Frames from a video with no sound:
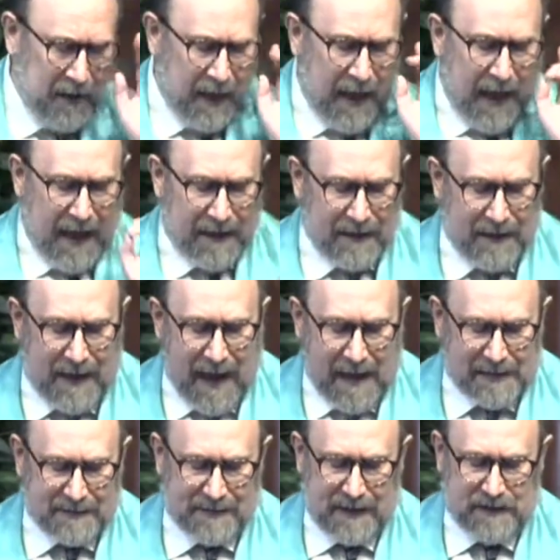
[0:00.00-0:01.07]
In an
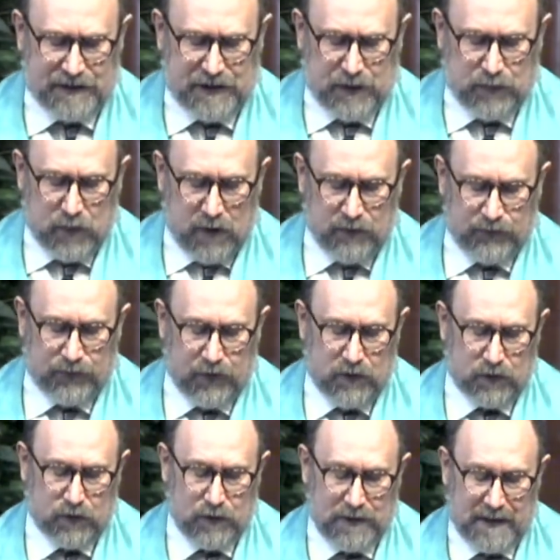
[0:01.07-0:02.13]
essay she wrote for her
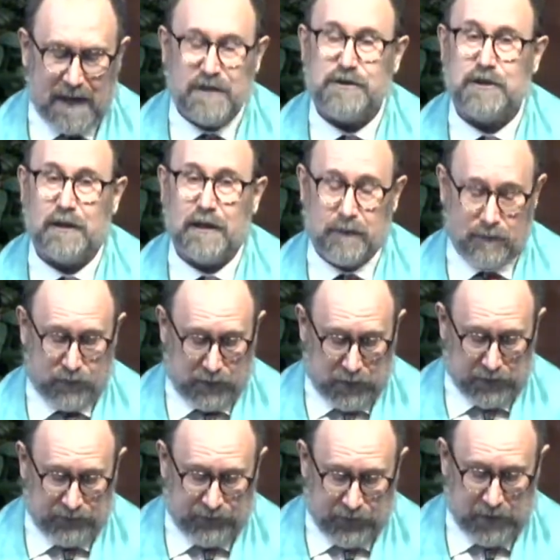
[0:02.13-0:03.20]
credentialing
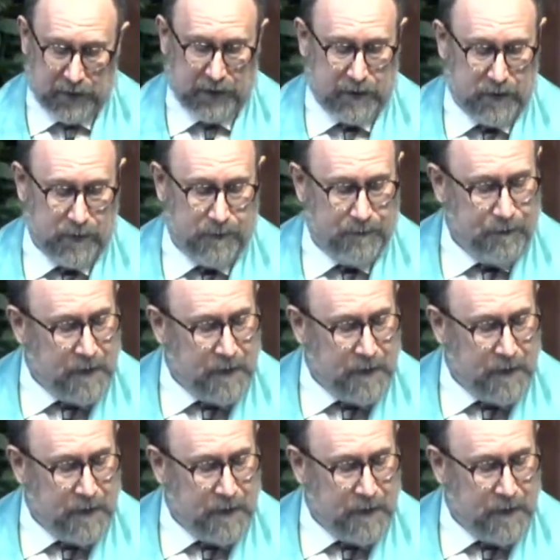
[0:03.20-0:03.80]
portfolio,